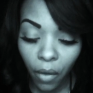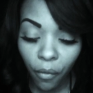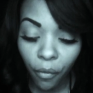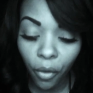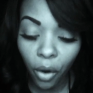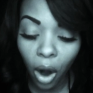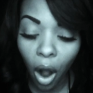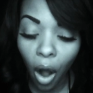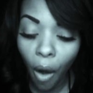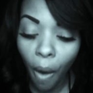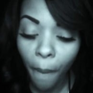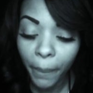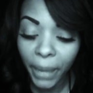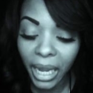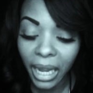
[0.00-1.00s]
For all
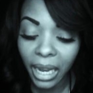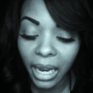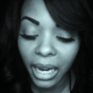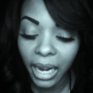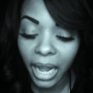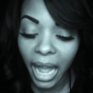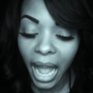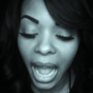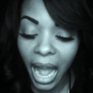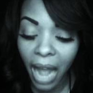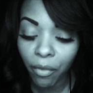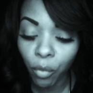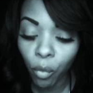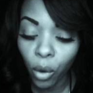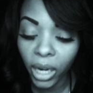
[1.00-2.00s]
men
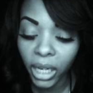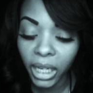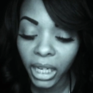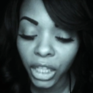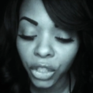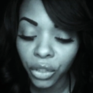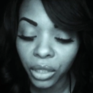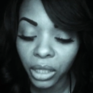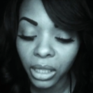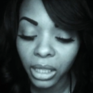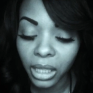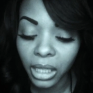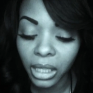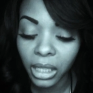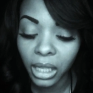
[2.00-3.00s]
have one entrance
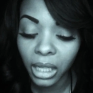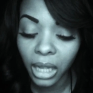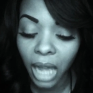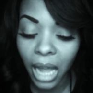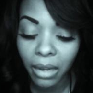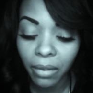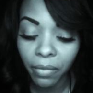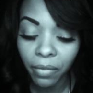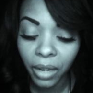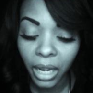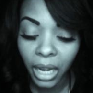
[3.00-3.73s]
into life,